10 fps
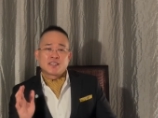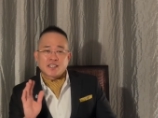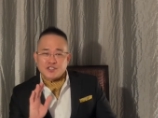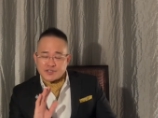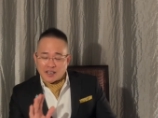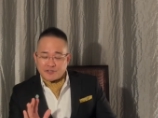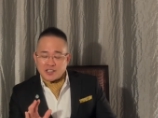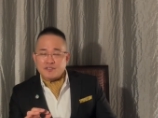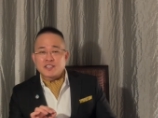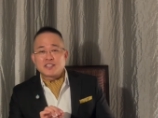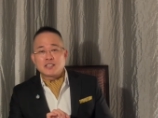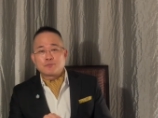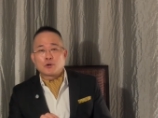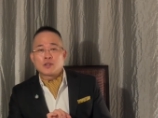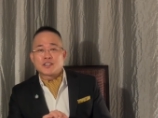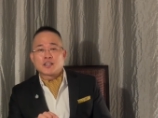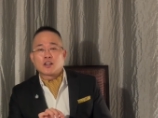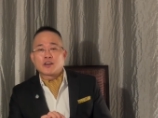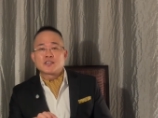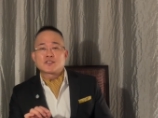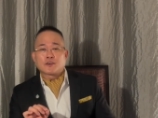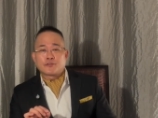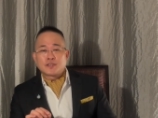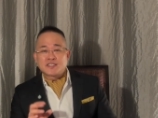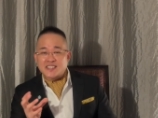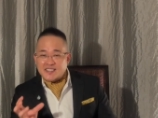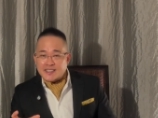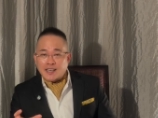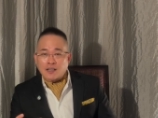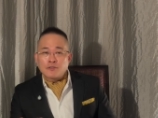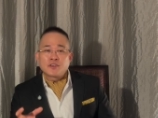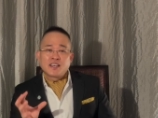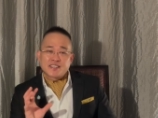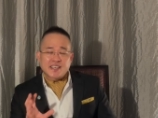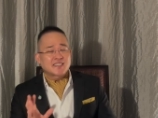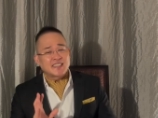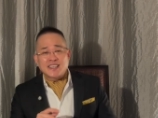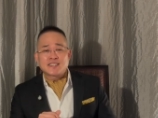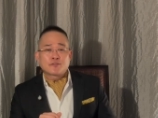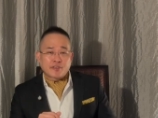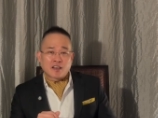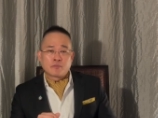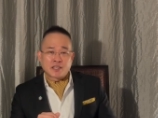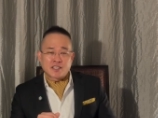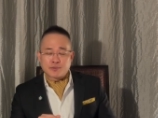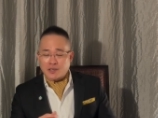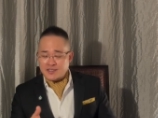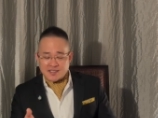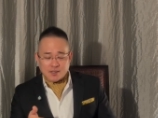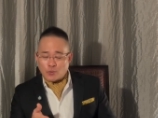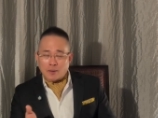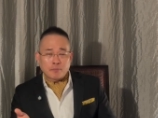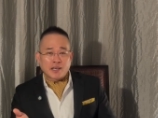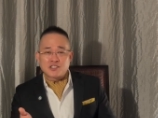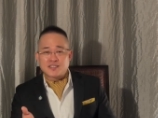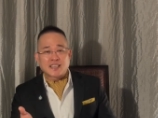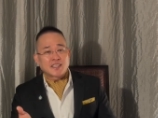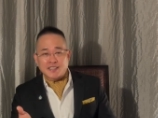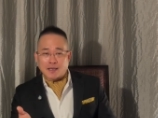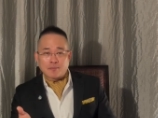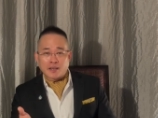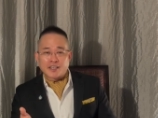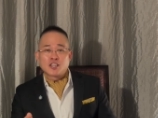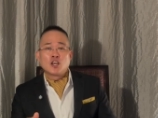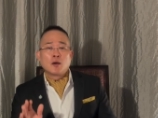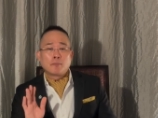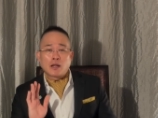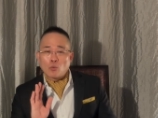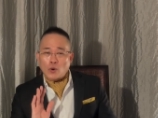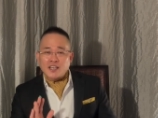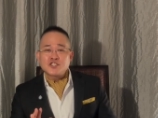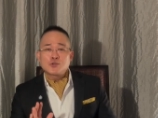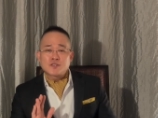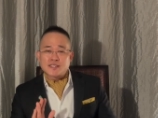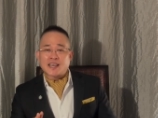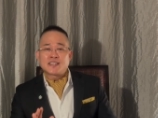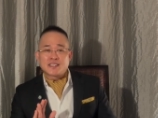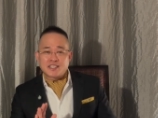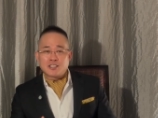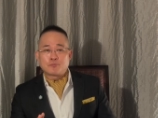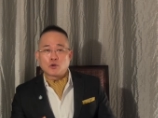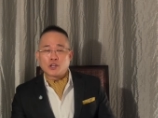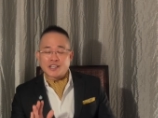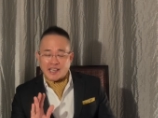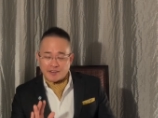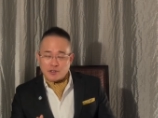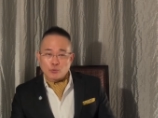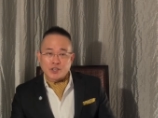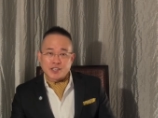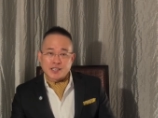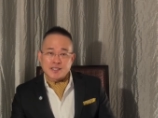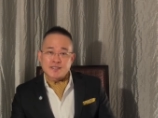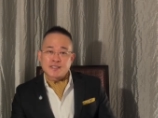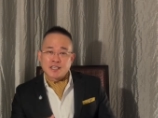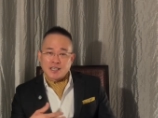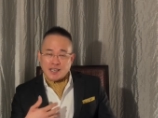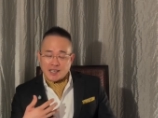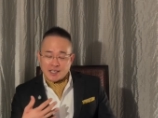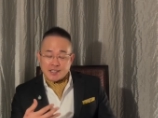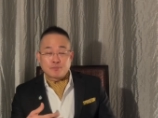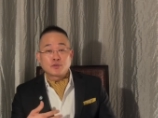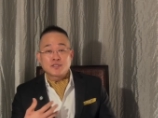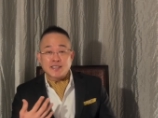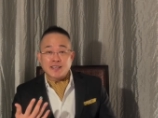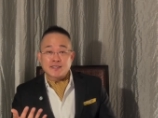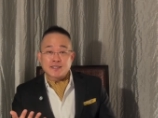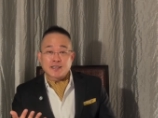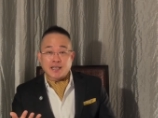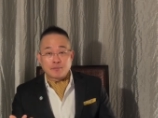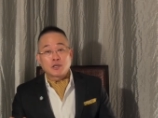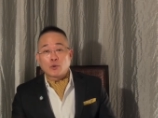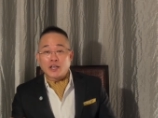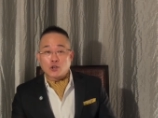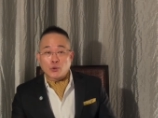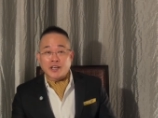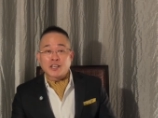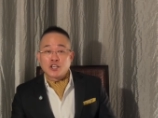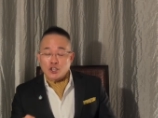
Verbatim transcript: The drafting of the deed poll at the lawyer's office itself takes less than five minutes because it's a one page standard template. But once you sign the deed poll and have it witnessed, uh, the process uh, can be quite quick